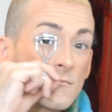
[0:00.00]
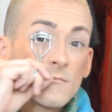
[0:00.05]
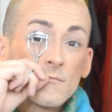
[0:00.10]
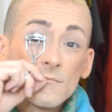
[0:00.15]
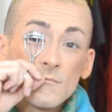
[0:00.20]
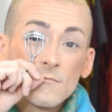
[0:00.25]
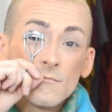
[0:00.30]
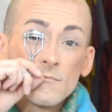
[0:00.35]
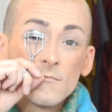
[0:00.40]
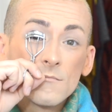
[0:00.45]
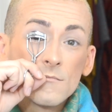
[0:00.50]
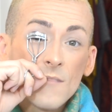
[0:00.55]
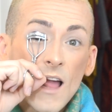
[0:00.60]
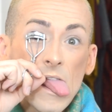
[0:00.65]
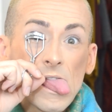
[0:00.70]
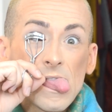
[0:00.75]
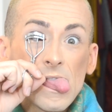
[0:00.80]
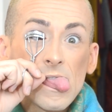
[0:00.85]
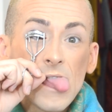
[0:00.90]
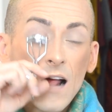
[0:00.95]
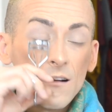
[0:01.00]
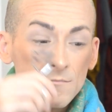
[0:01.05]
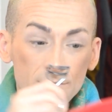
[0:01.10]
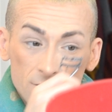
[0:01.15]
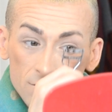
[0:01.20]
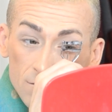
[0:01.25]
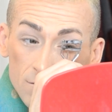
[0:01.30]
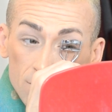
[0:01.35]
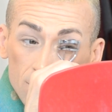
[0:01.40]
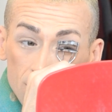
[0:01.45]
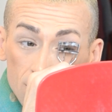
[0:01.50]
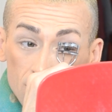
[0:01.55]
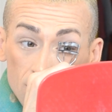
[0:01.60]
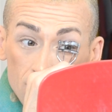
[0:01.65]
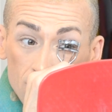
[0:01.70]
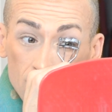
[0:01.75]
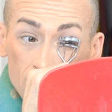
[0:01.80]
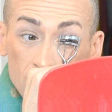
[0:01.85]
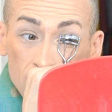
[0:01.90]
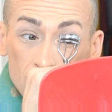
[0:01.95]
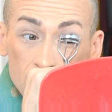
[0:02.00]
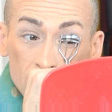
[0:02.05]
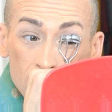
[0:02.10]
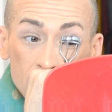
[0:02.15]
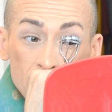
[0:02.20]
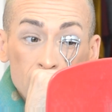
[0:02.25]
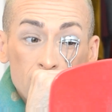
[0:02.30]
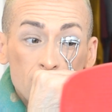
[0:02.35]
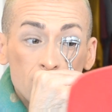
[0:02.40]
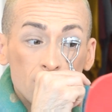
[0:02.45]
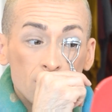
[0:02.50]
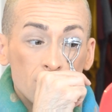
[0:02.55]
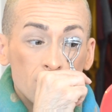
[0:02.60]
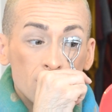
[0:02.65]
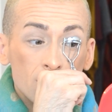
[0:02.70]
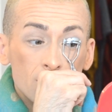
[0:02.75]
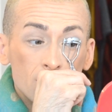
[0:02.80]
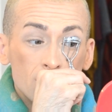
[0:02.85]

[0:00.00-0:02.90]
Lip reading: Nudes palette by Maybelline. Now I'm just